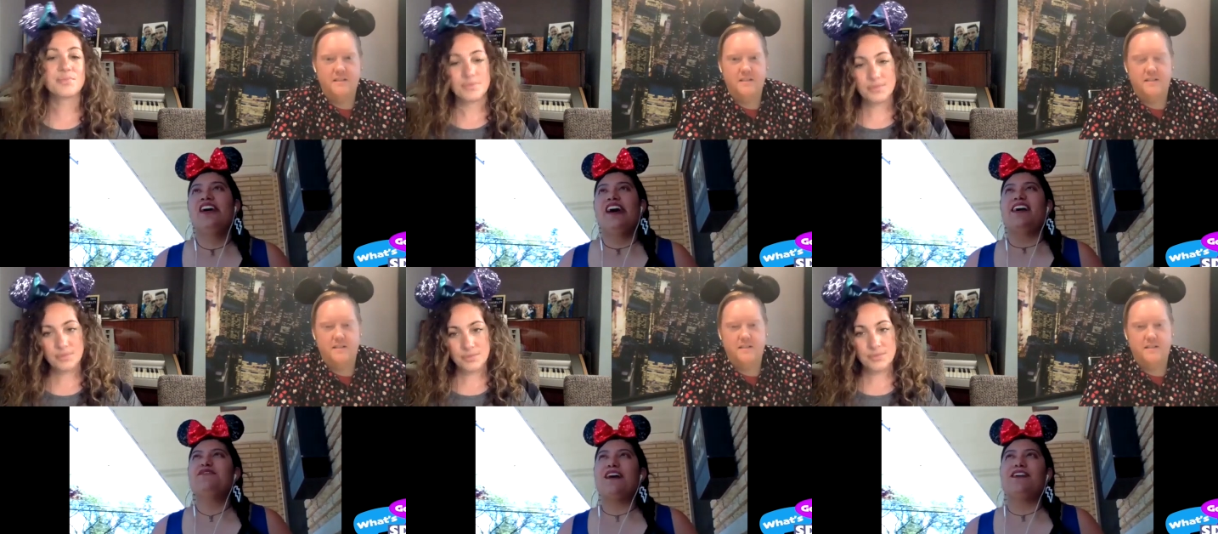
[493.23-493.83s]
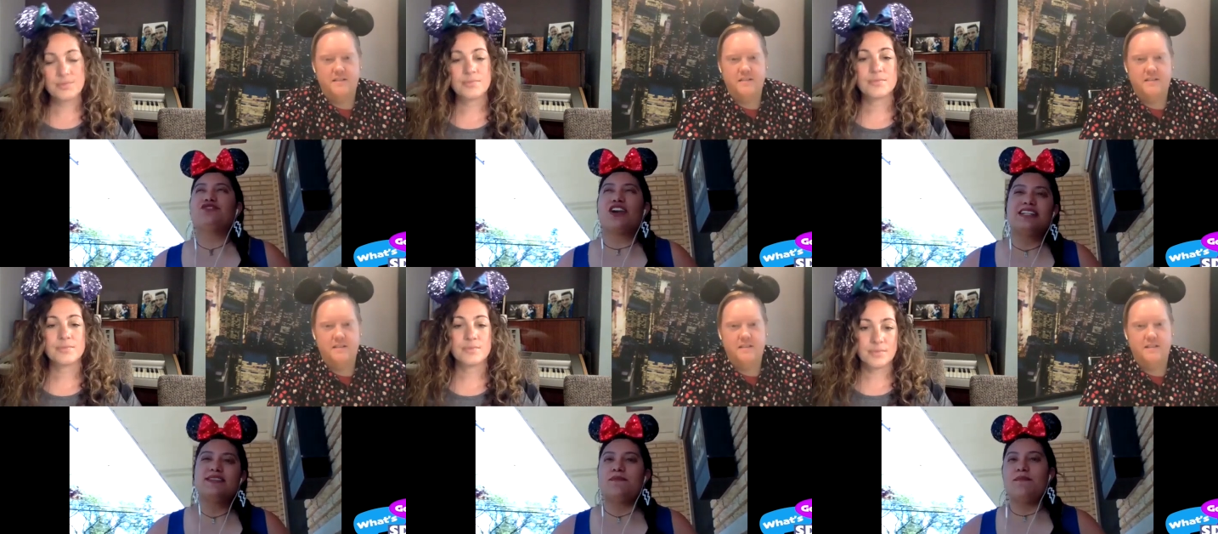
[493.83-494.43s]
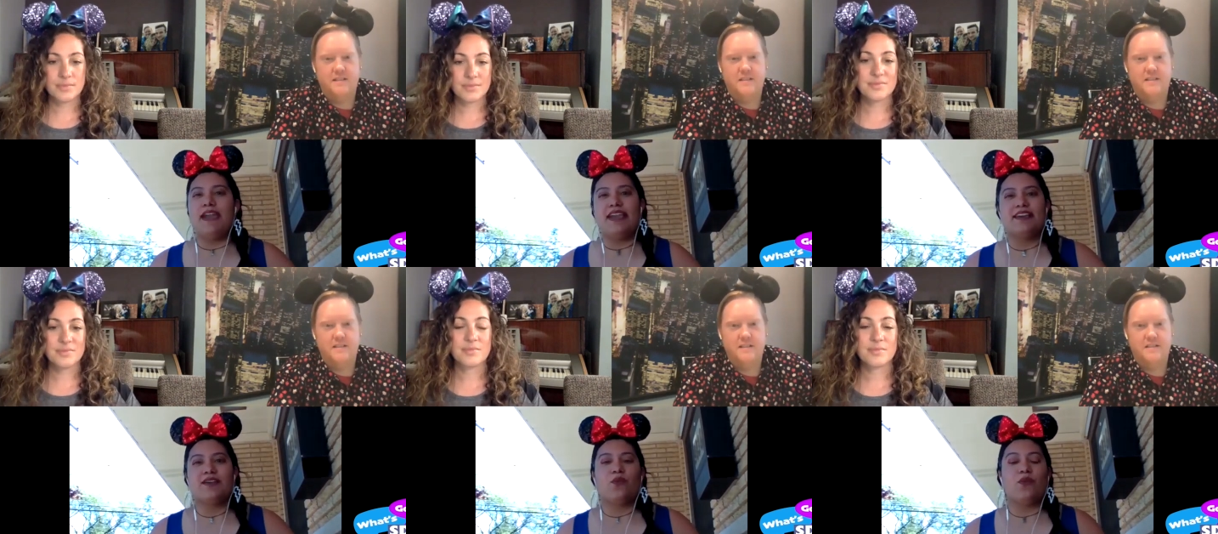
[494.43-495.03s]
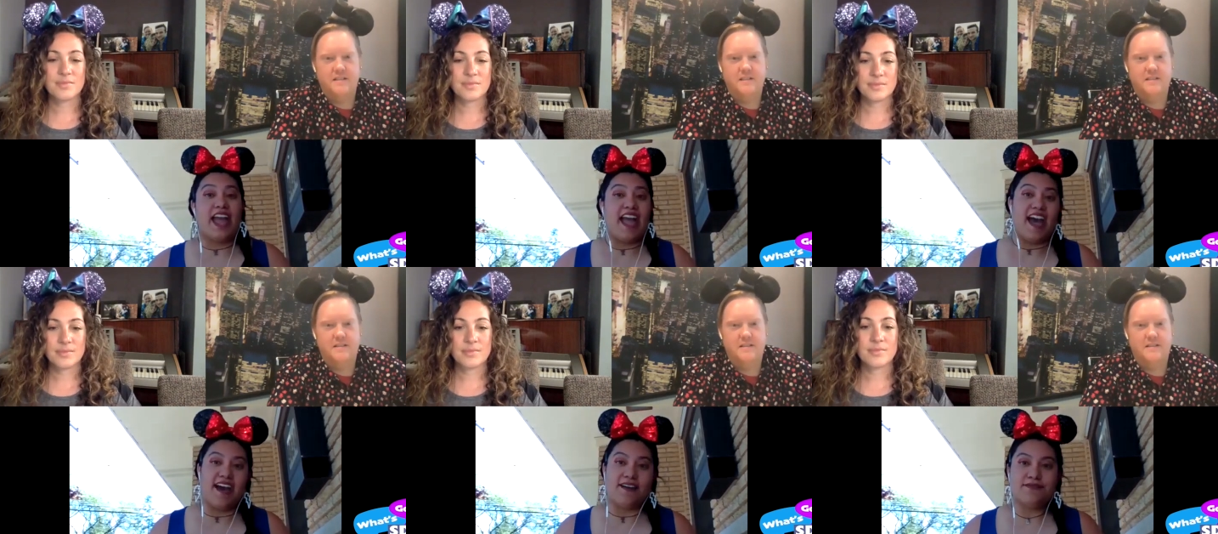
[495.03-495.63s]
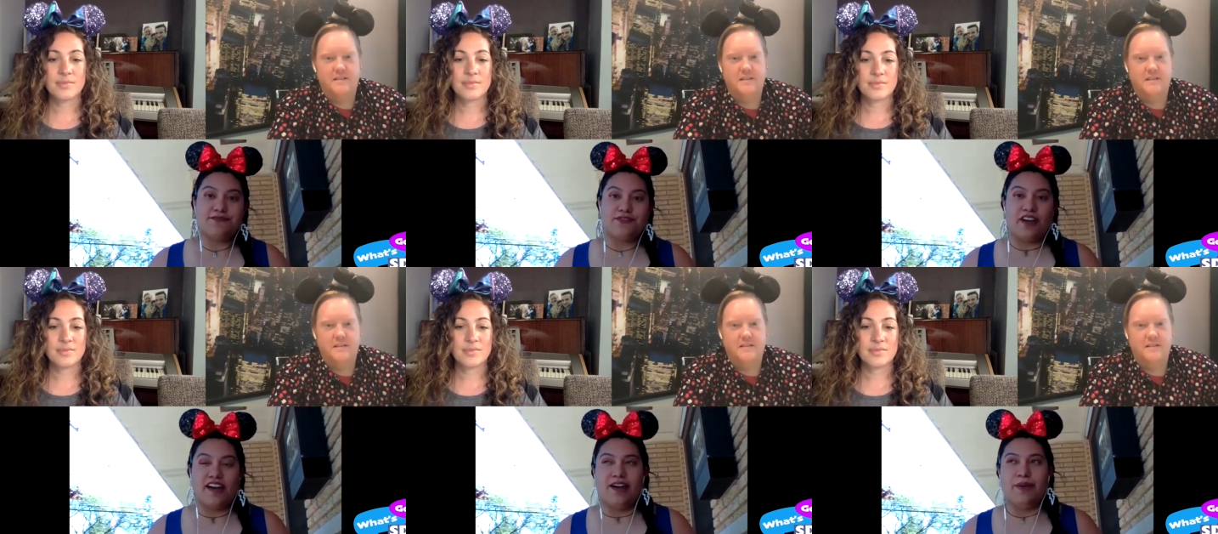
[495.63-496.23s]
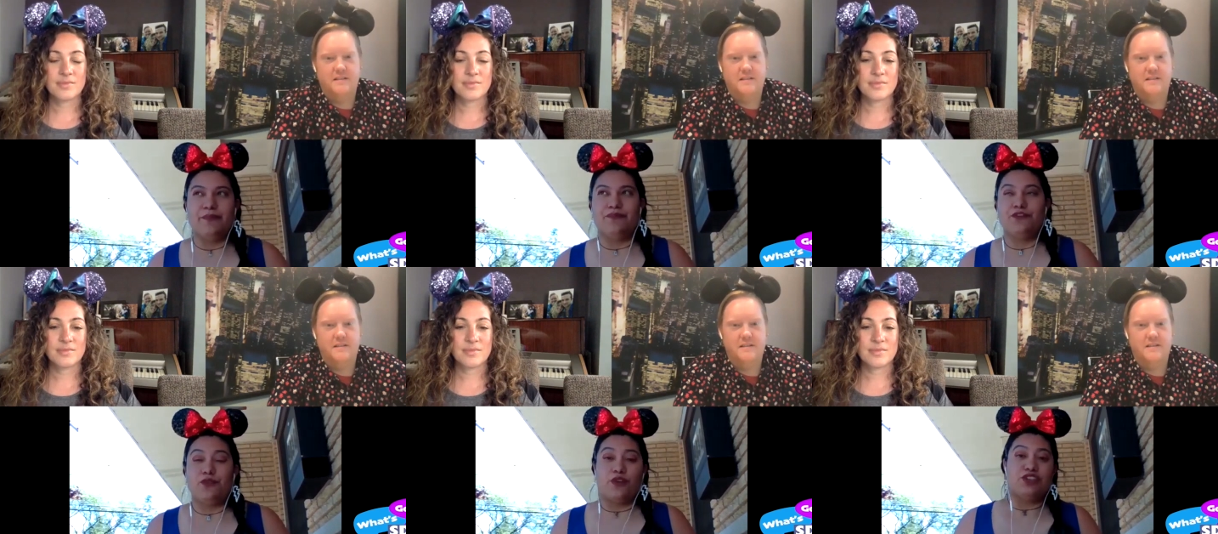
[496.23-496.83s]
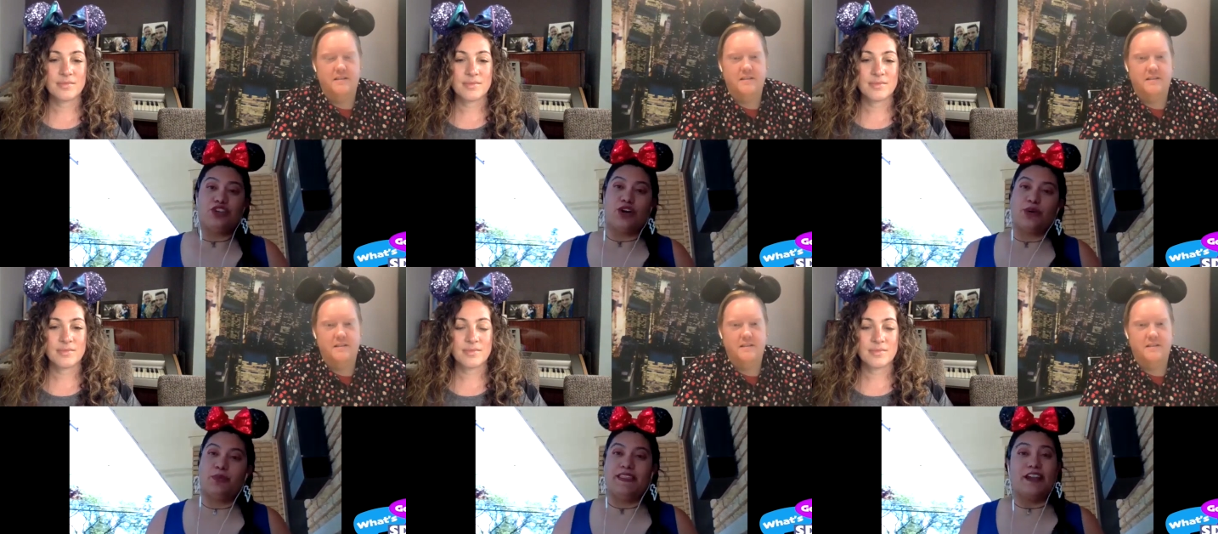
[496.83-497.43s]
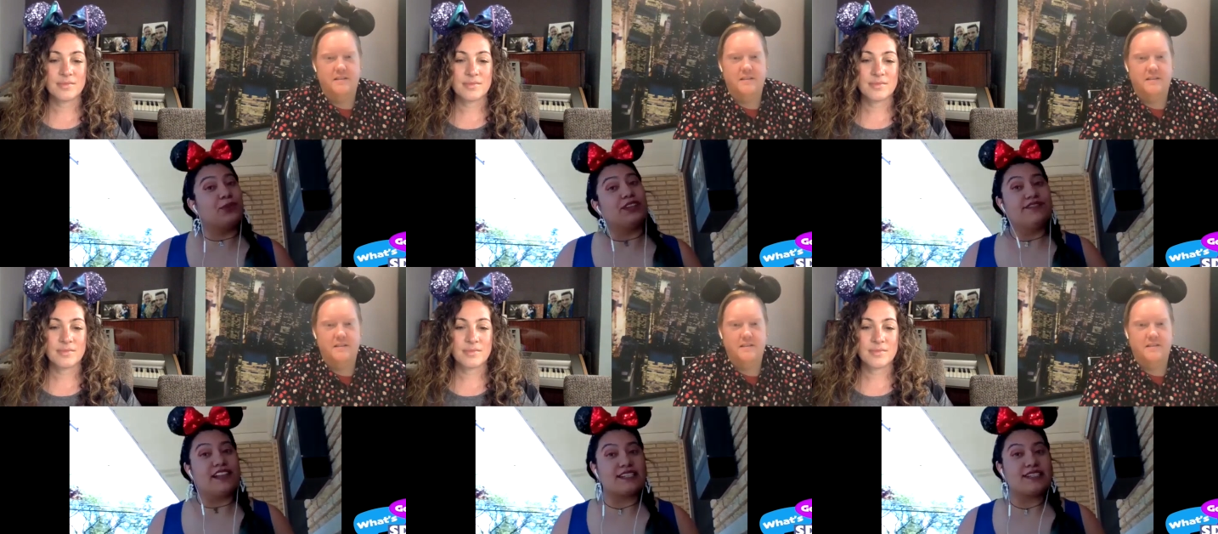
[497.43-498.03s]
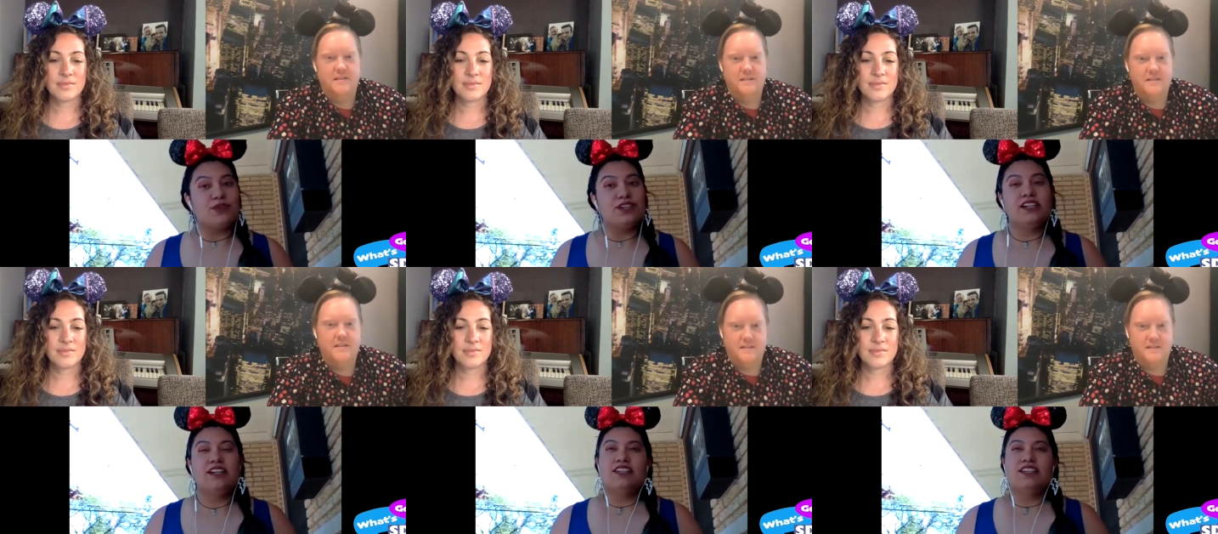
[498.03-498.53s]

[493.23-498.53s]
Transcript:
Speaker 1: I've, I've tried to make what I have um, for the show be like really flexible.